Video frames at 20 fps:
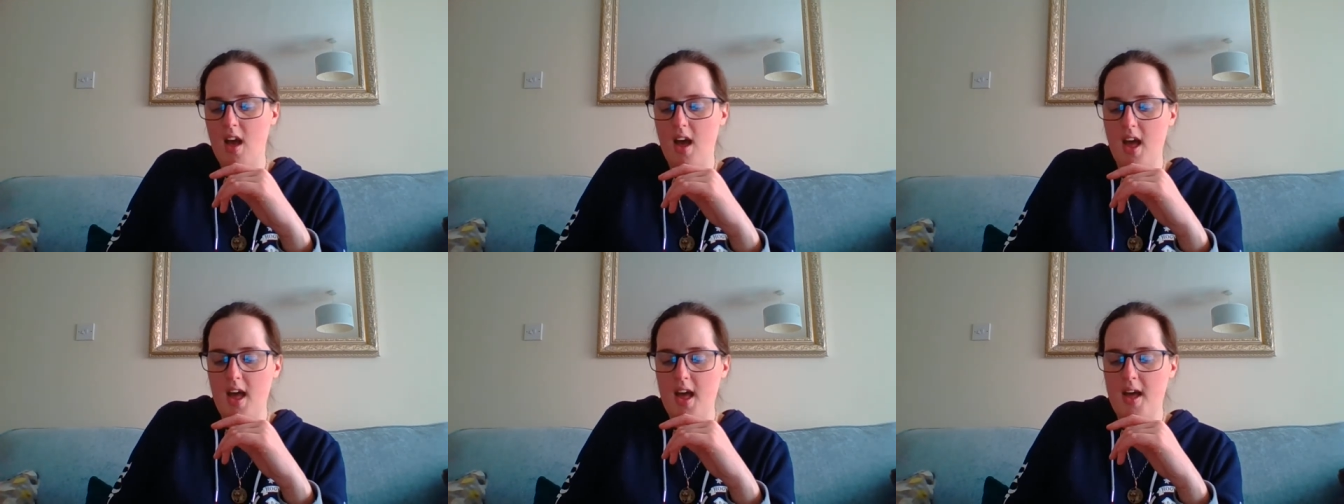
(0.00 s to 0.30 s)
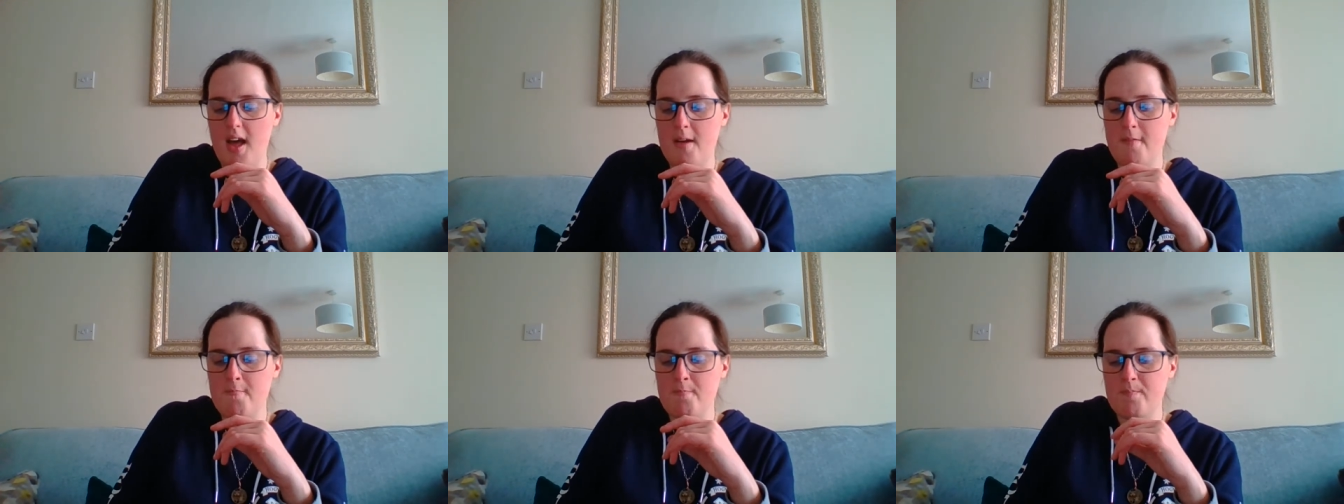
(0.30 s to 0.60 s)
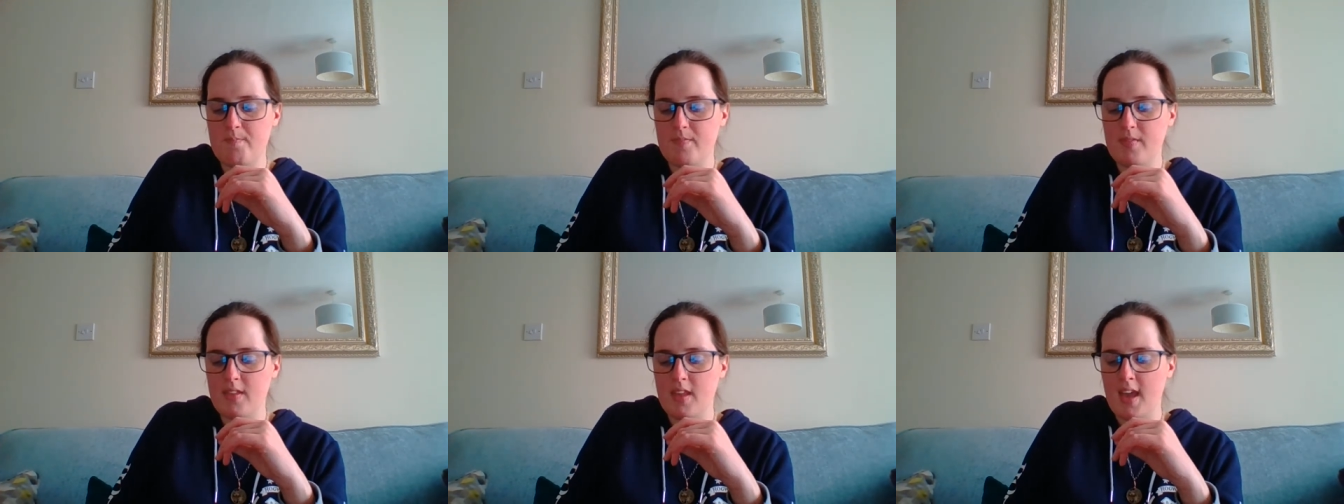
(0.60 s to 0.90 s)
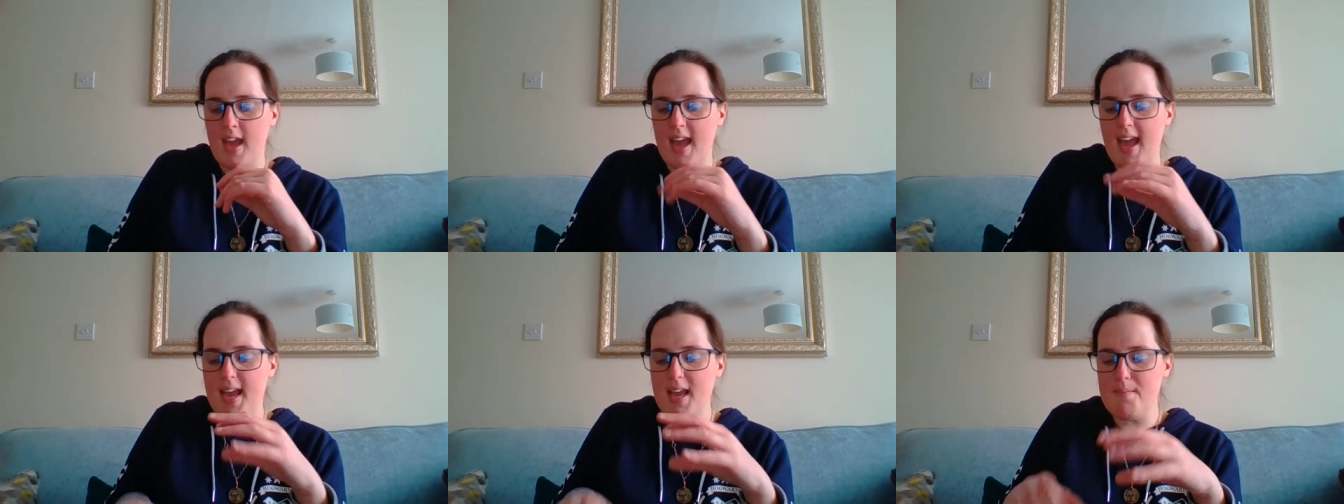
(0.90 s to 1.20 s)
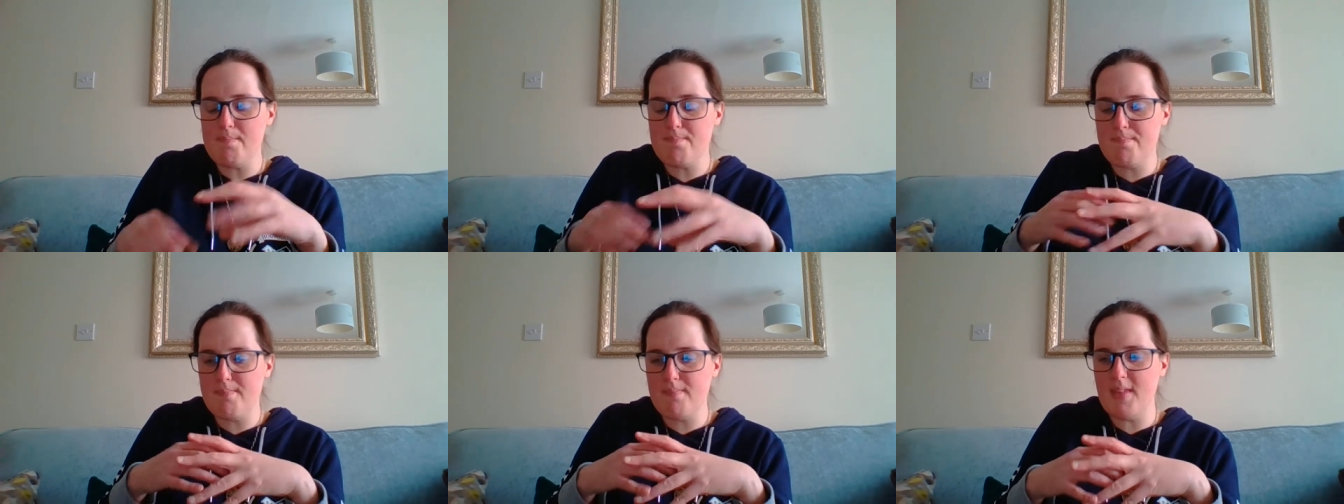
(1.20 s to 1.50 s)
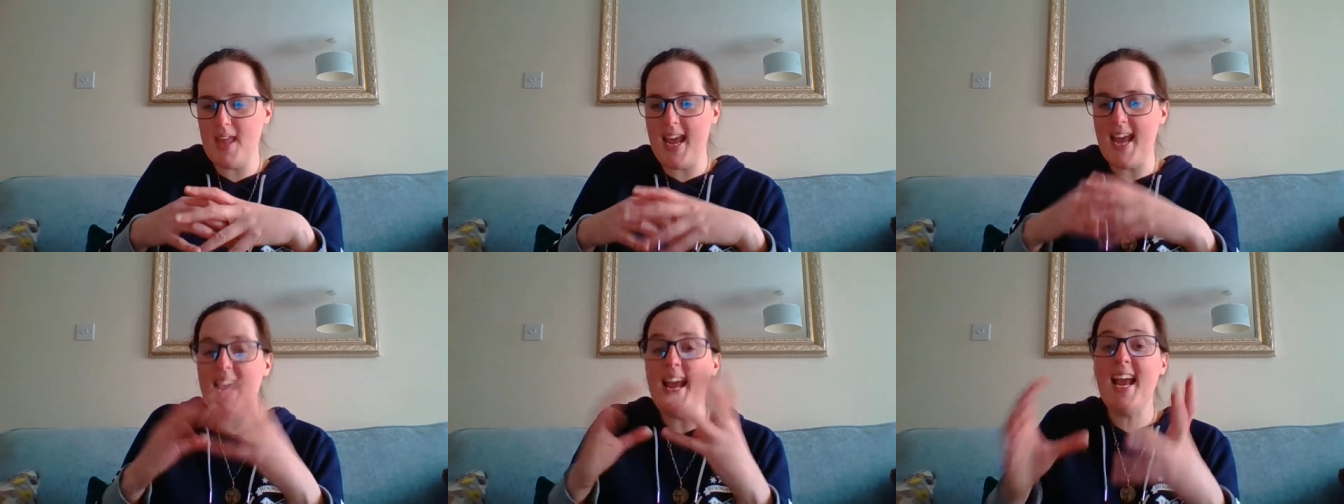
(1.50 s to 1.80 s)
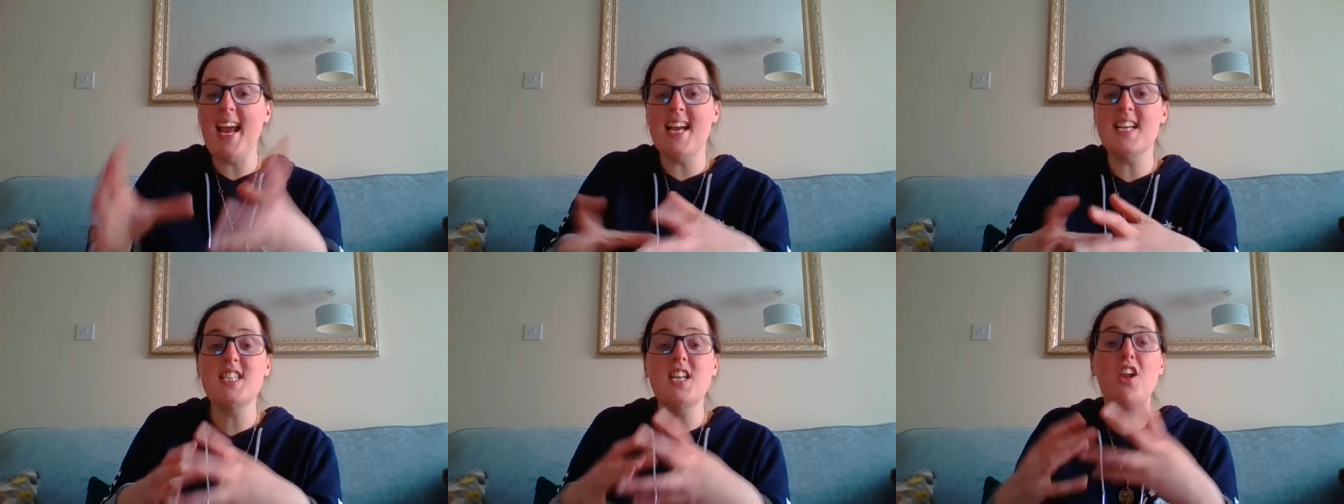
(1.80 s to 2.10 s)
Um, it
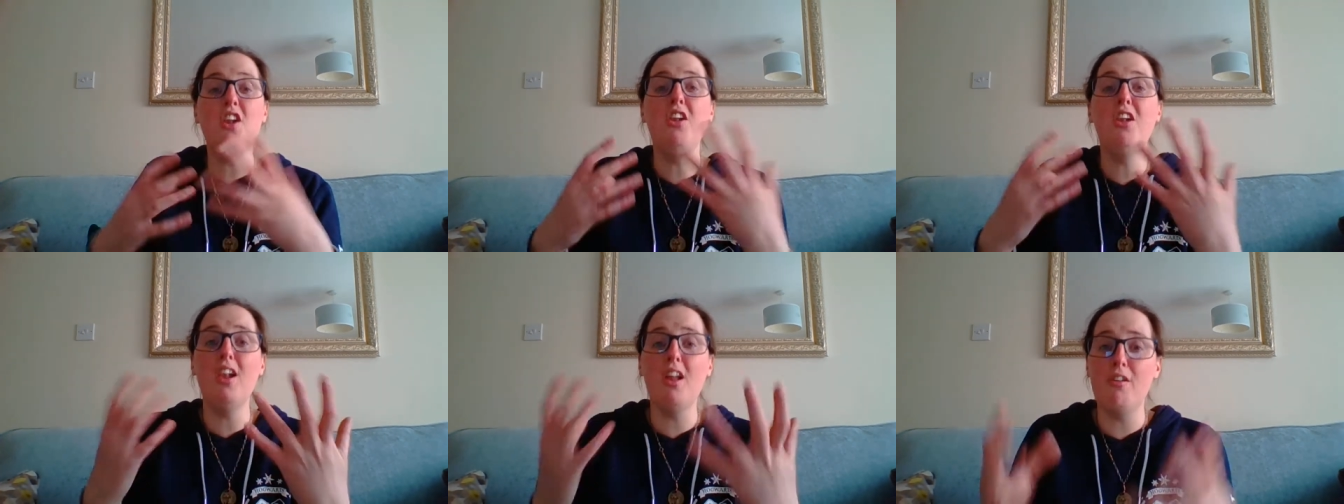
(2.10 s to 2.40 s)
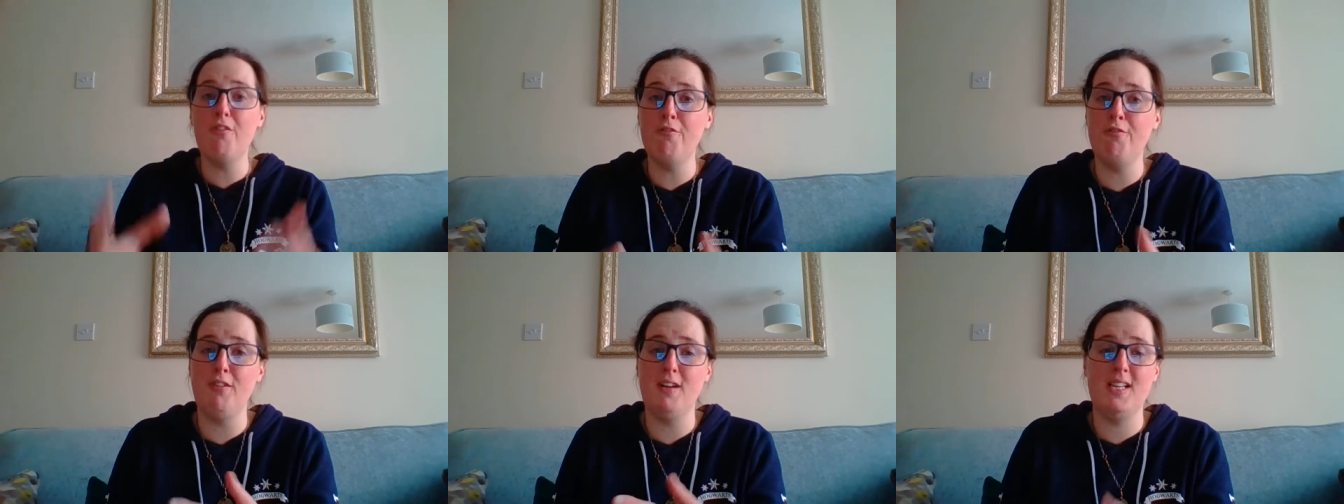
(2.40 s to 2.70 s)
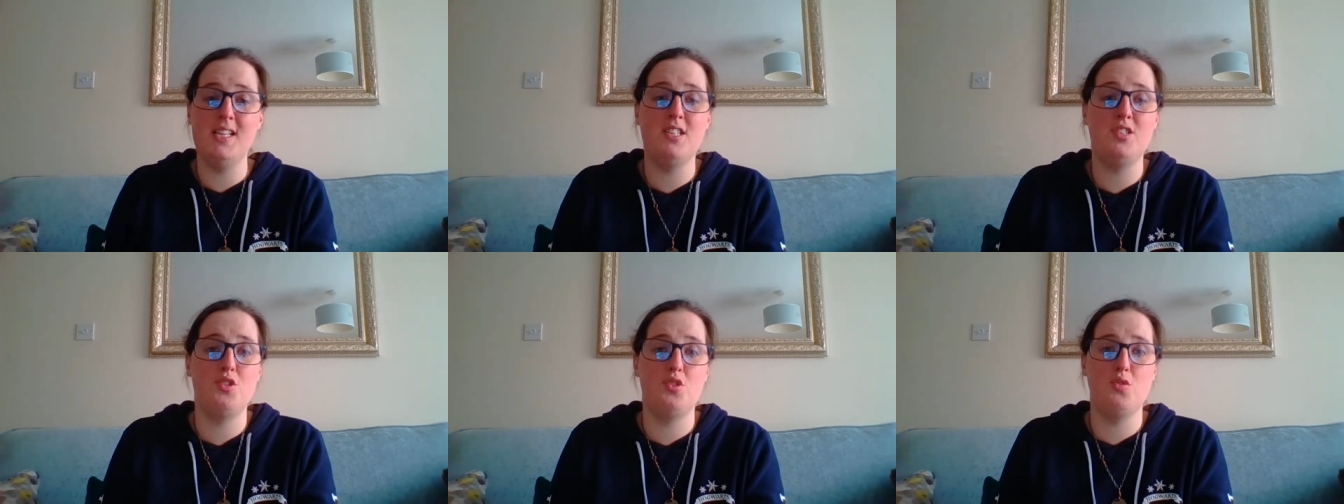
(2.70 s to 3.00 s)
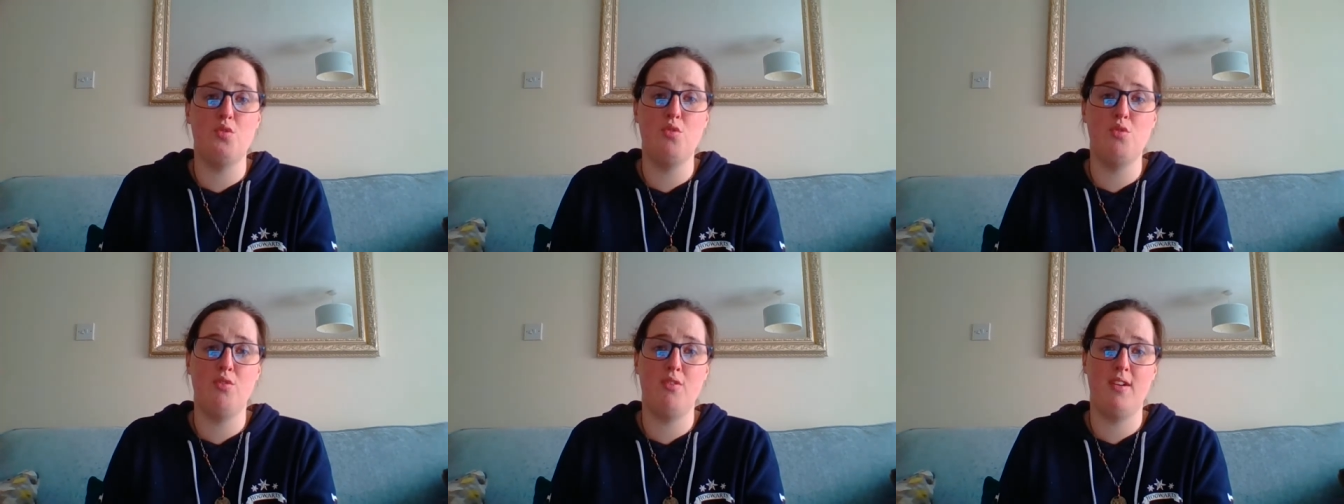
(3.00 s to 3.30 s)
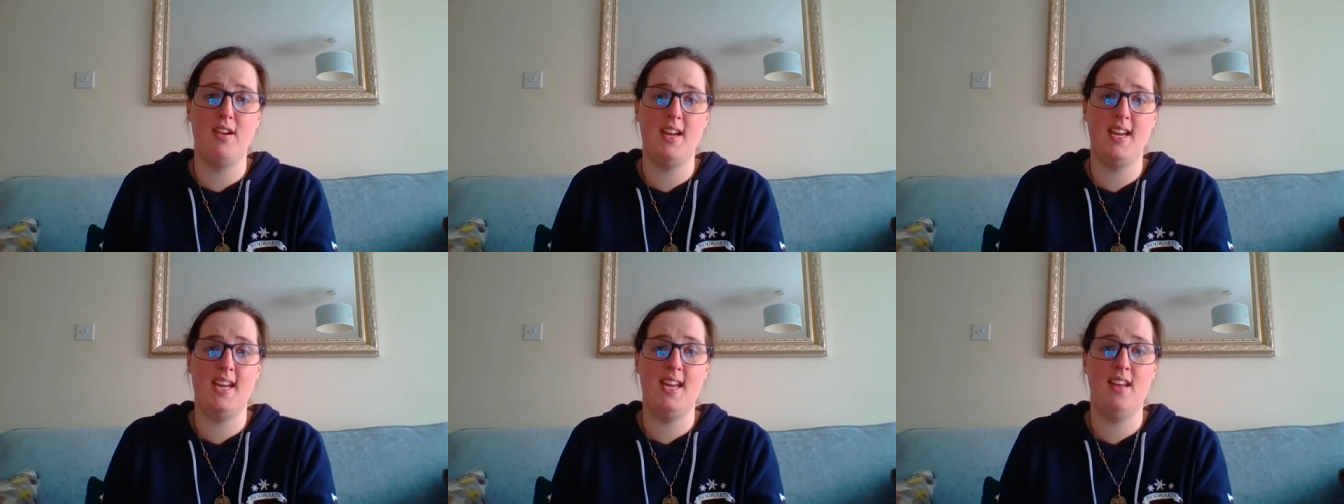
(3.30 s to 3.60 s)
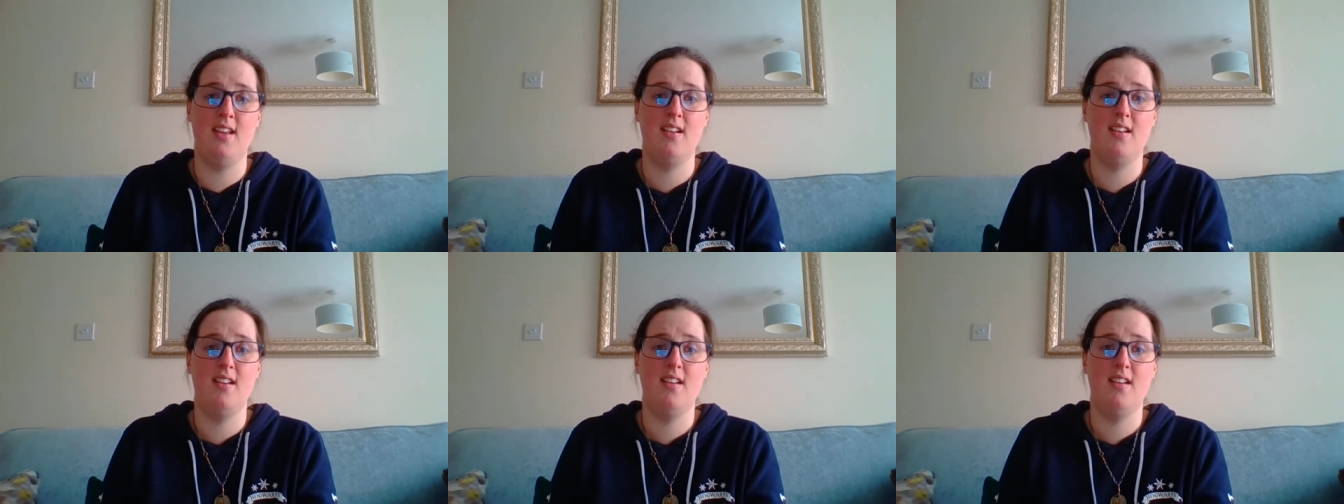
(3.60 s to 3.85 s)
is a lovely story.